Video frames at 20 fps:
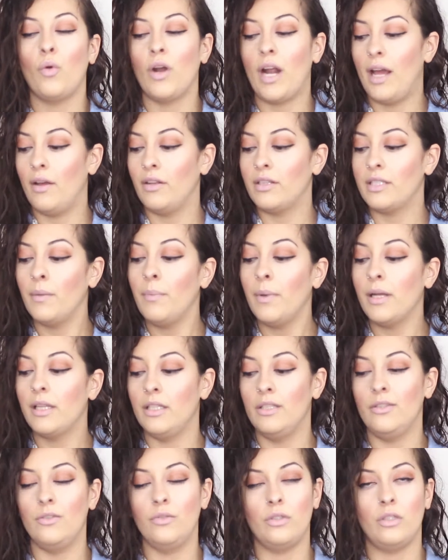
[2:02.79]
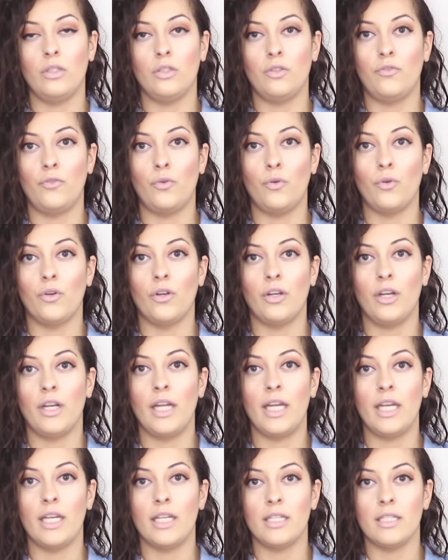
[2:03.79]
what I typically use this for
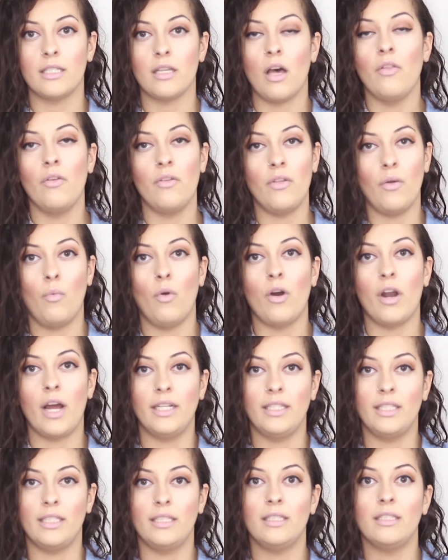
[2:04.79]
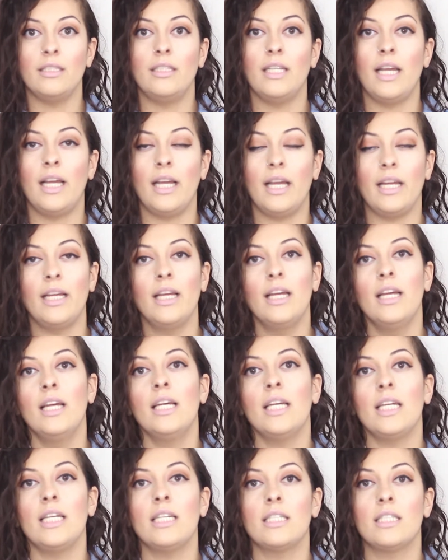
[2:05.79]
is, other than what I did today,
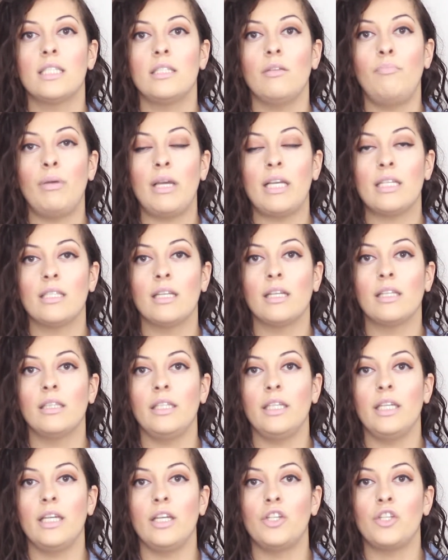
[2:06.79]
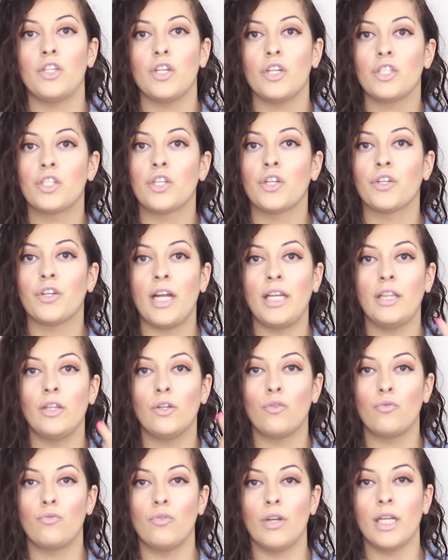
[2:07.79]
is to basically just create
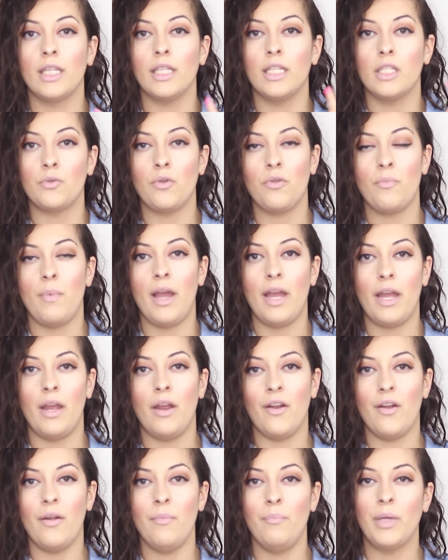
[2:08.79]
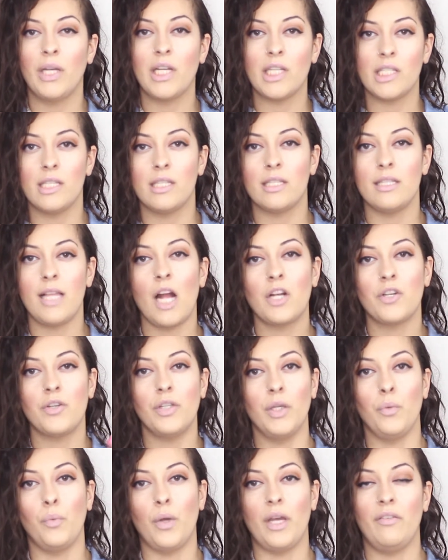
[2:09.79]
little ringlets with my hair because it's
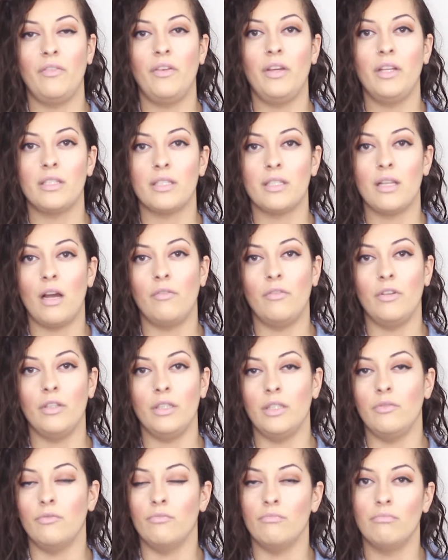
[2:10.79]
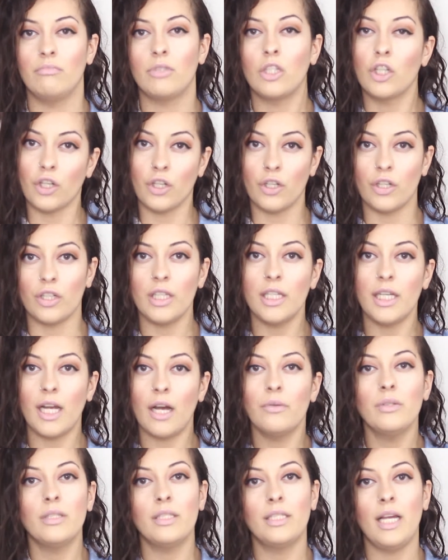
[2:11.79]
naturally wavy. It's not really curly,
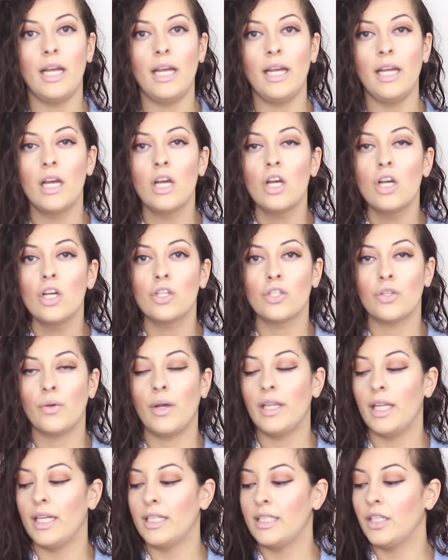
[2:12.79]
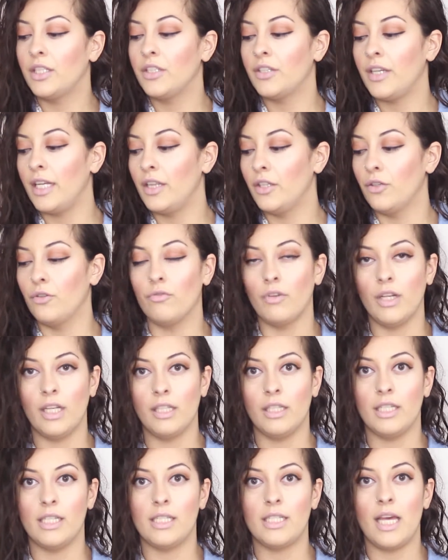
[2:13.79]
I would say. So I like to create little
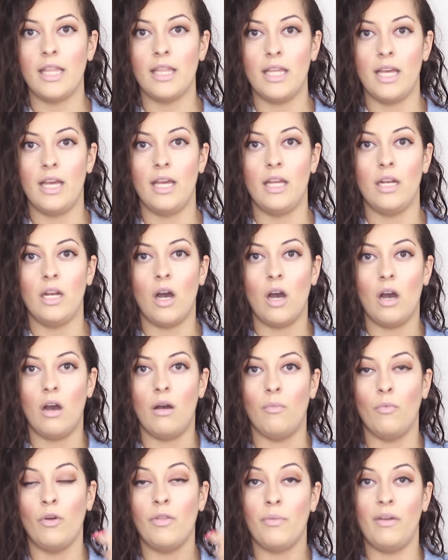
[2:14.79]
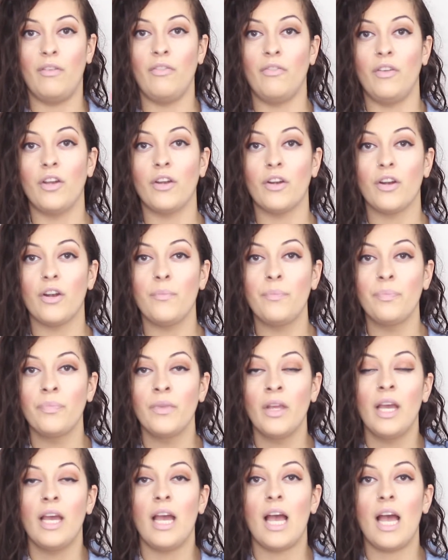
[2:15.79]
ringlets and then with my finger,
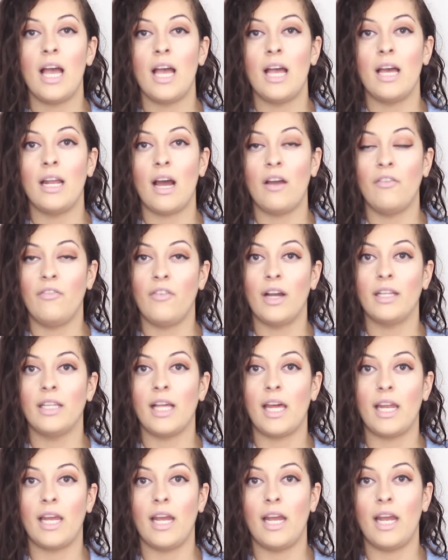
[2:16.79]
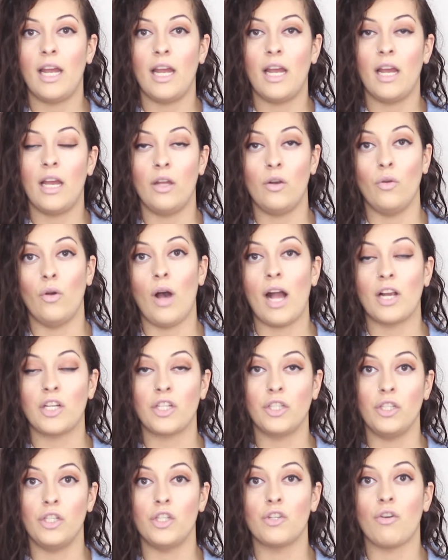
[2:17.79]
and I find that it'll
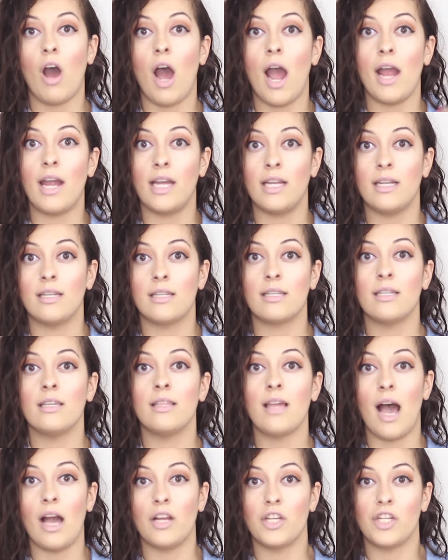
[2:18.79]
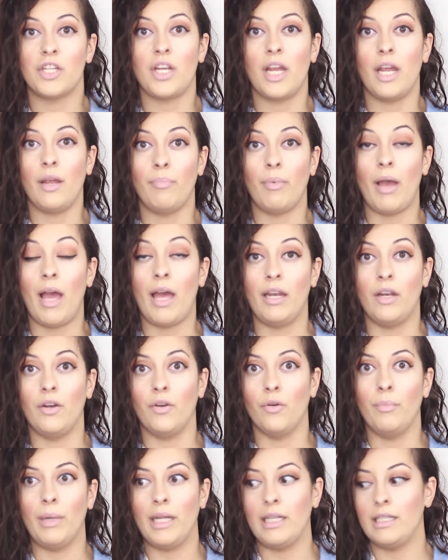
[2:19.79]
actually dry into that shape and
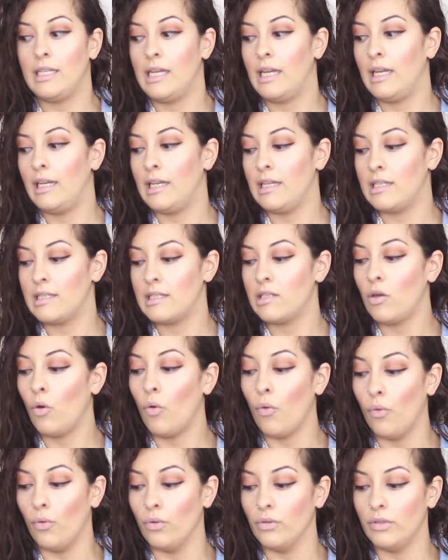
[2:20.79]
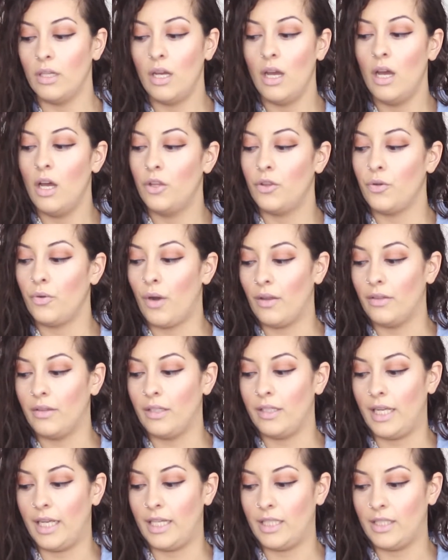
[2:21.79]
it'll maintain its hold throughout the
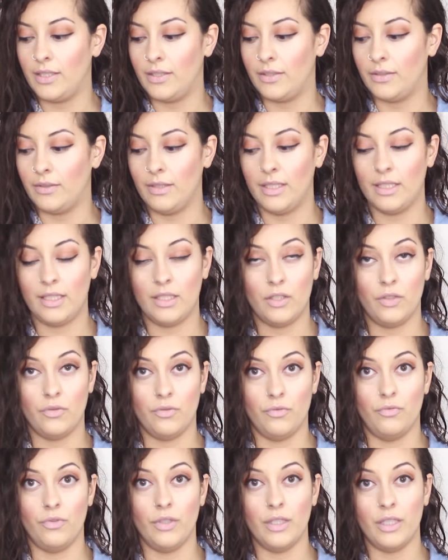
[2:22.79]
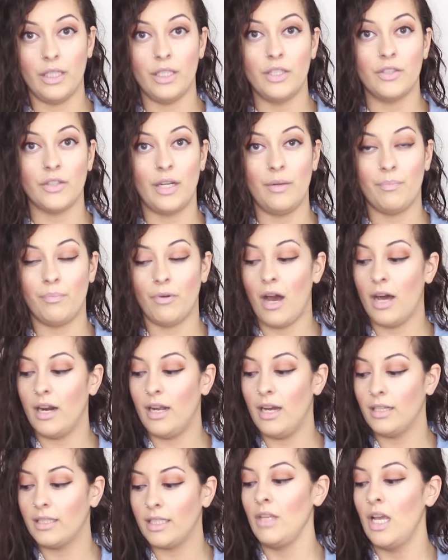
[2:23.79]
day. So this is a really great
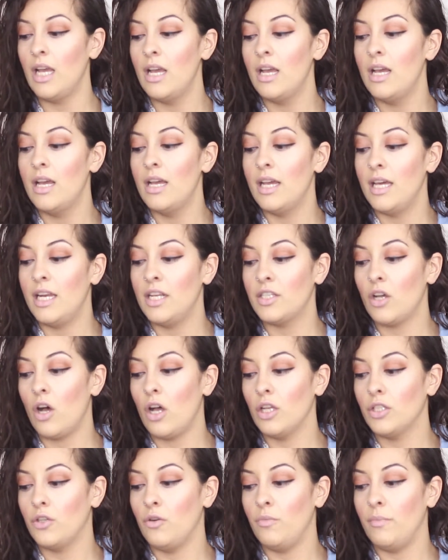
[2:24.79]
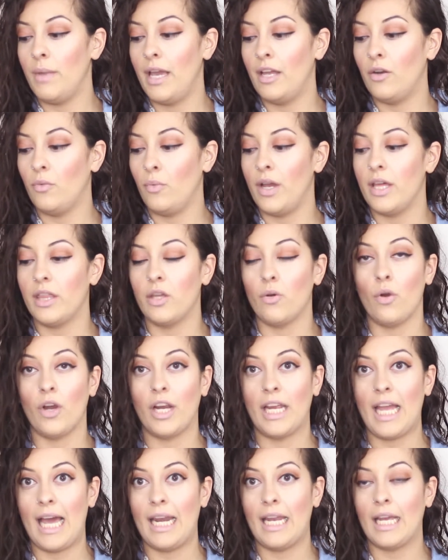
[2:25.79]
product. It is also made with
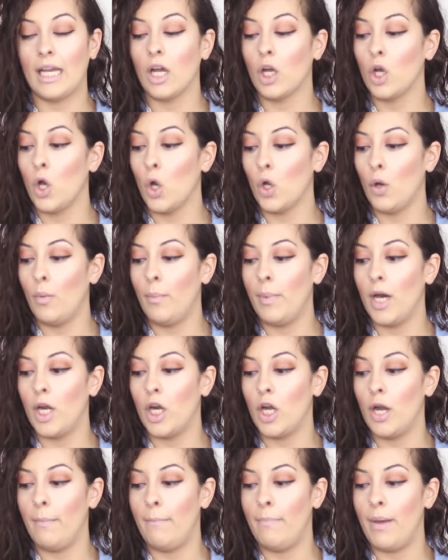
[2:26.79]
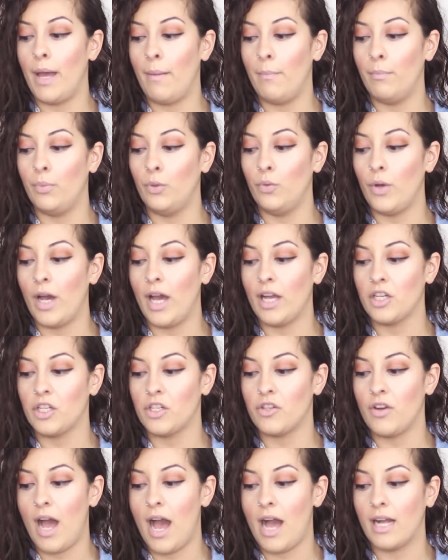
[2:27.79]
organic cocoa butter, bamboo
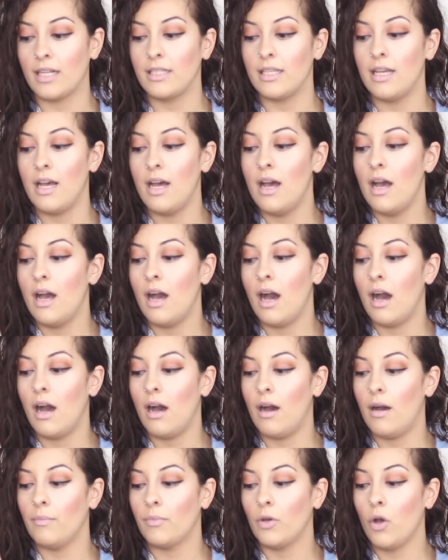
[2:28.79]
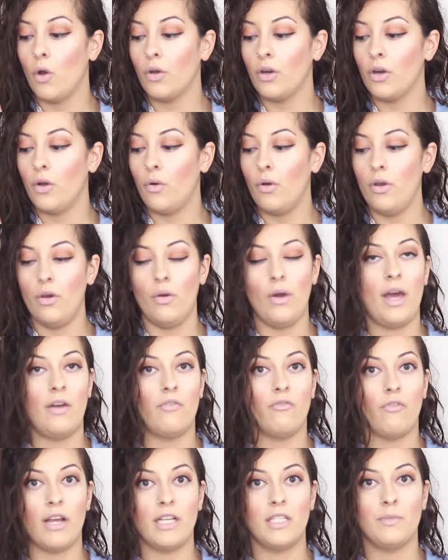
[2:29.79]
extract, coconut oil, and
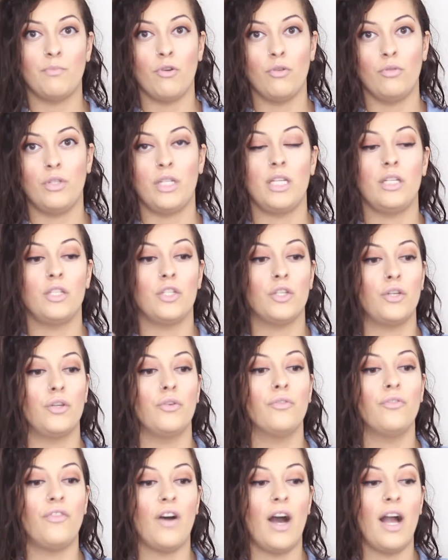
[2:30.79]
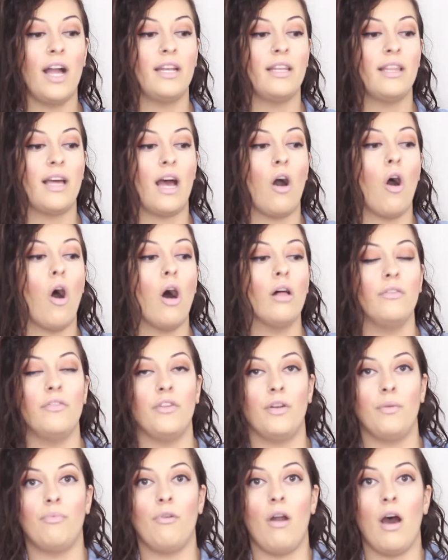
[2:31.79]
rice protein. So you'll find that all of
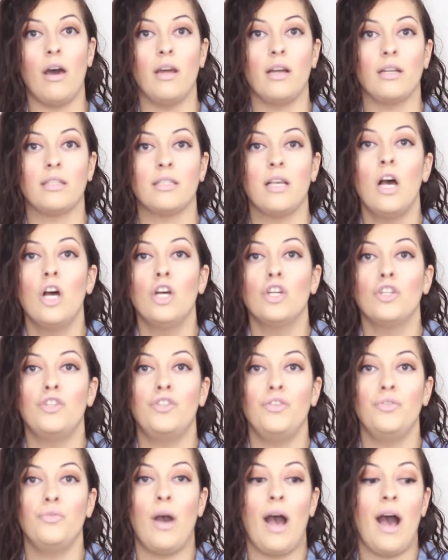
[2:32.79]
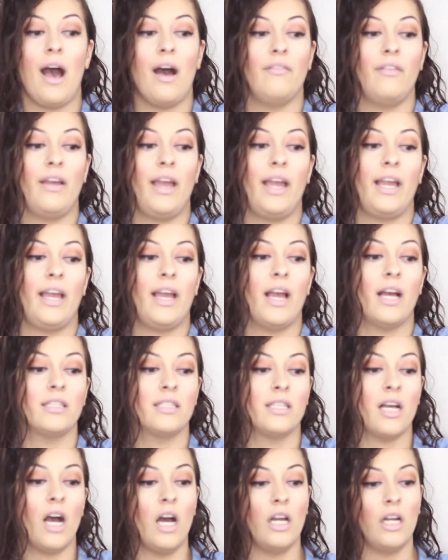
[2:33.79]
their products do have a
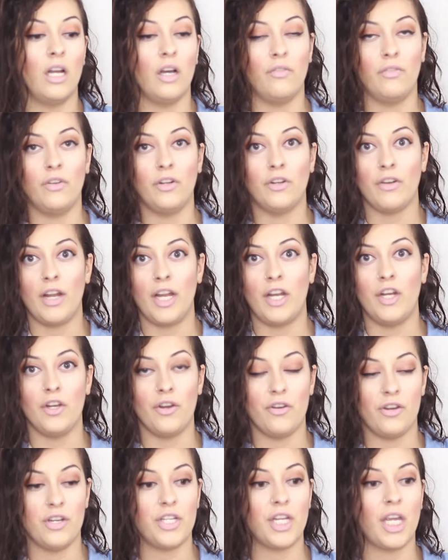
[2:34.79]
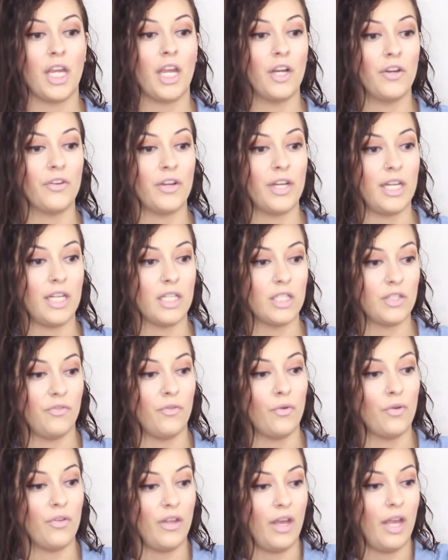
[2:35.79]
ton of great nourishing ingredients
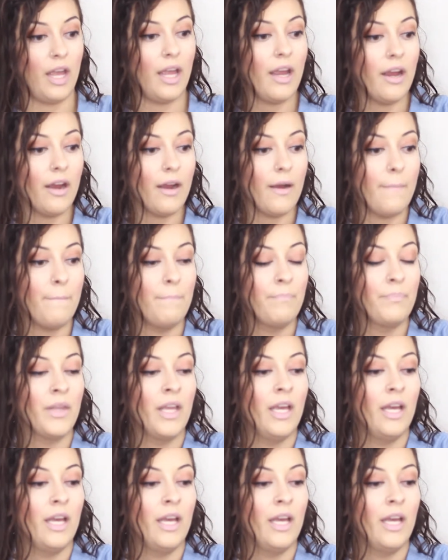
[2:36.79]
for the hair.